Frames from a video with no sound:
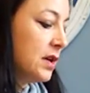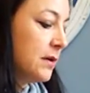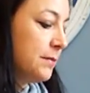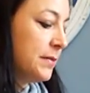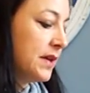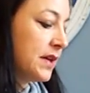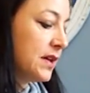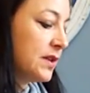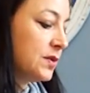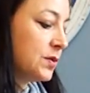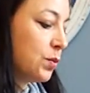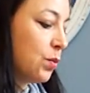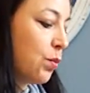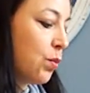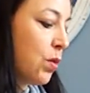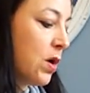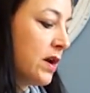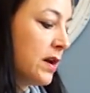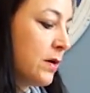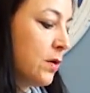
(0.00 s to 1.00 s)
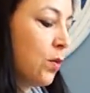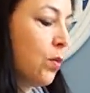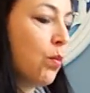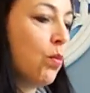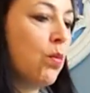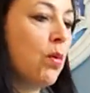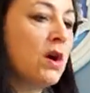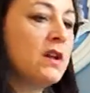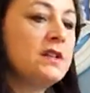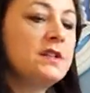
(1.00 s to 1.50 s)
Because
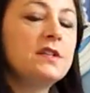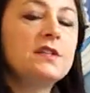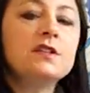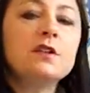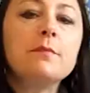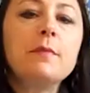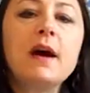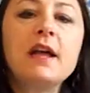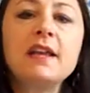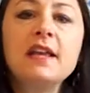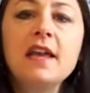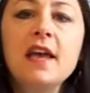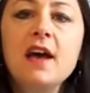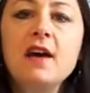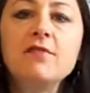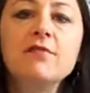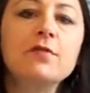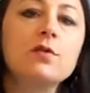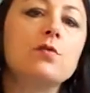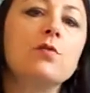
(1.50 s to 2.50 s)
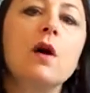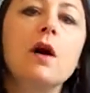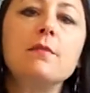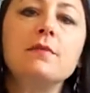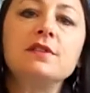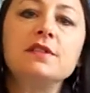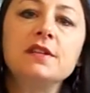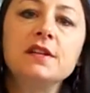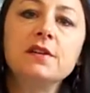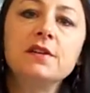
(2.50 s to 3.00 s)
what does our body have for raw
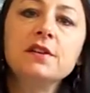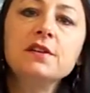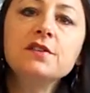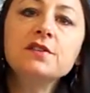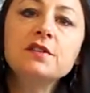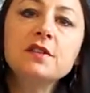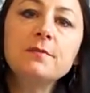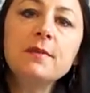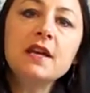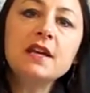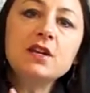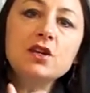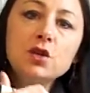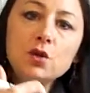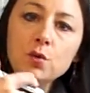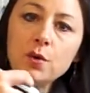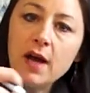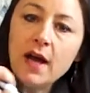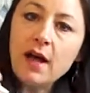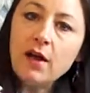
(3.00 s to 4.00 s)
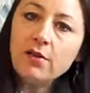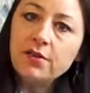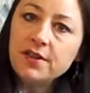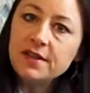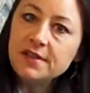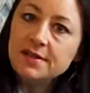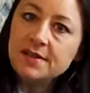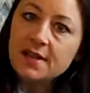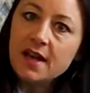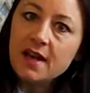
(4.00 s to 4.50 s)
materials to make new healthy
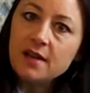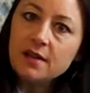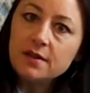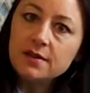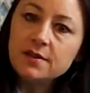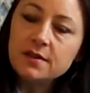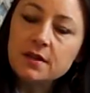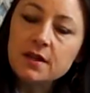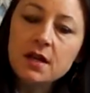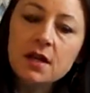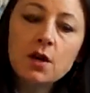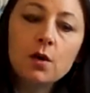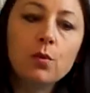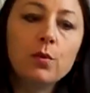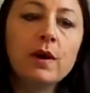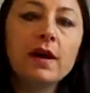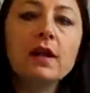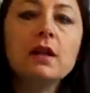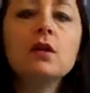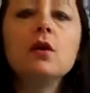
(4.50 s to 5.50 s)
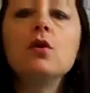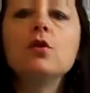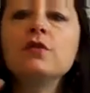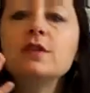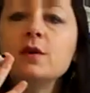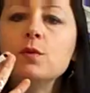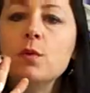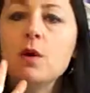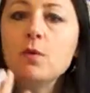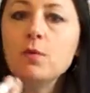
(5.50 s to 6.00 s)
cells? Well,
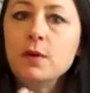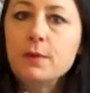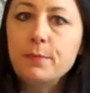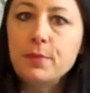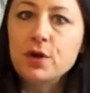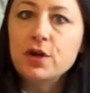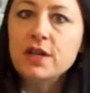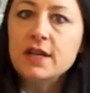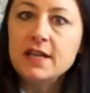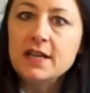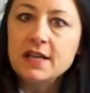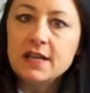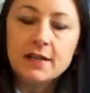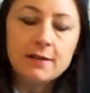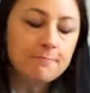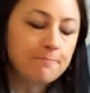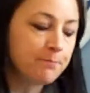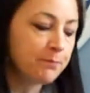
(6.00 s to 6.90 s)
only what we put in it.